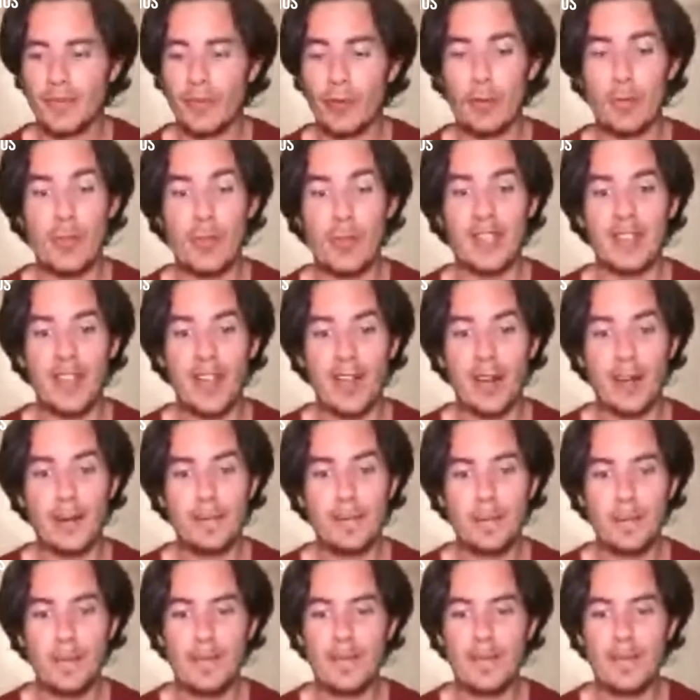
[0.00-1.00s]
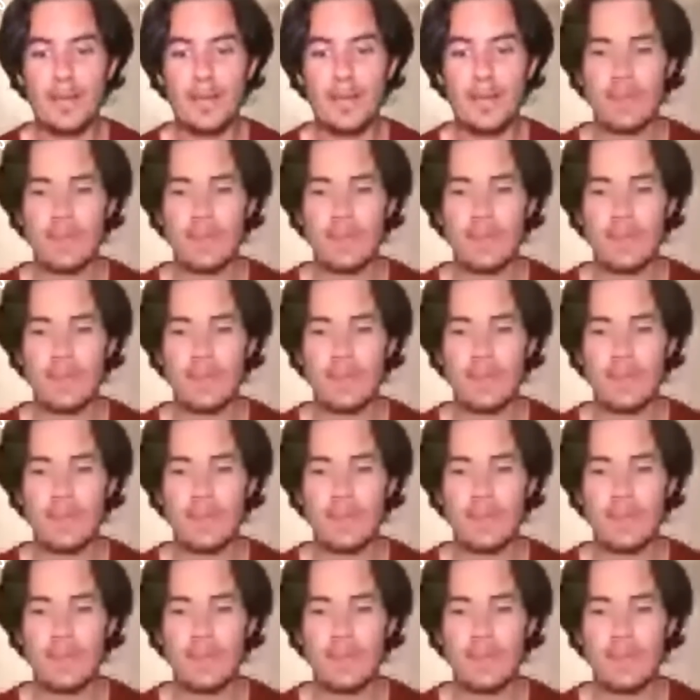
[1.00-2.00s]
for being there, building,
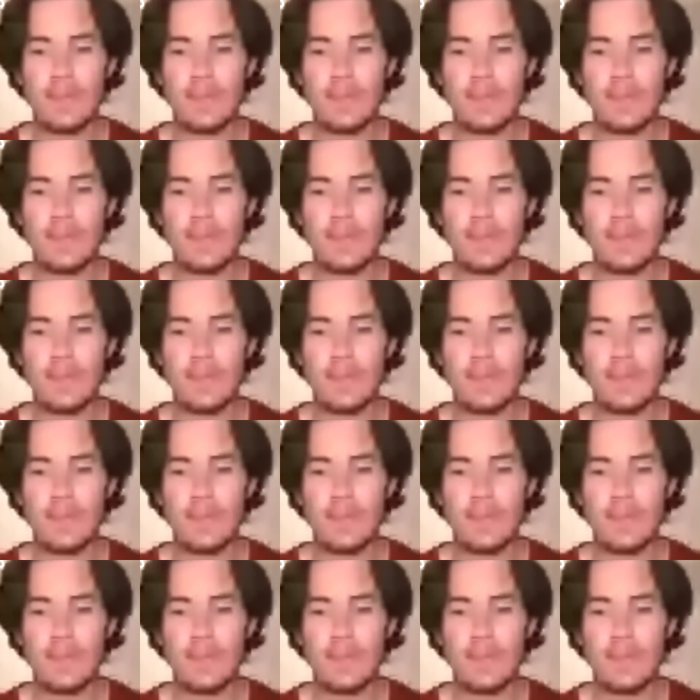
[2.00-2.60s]
supporting.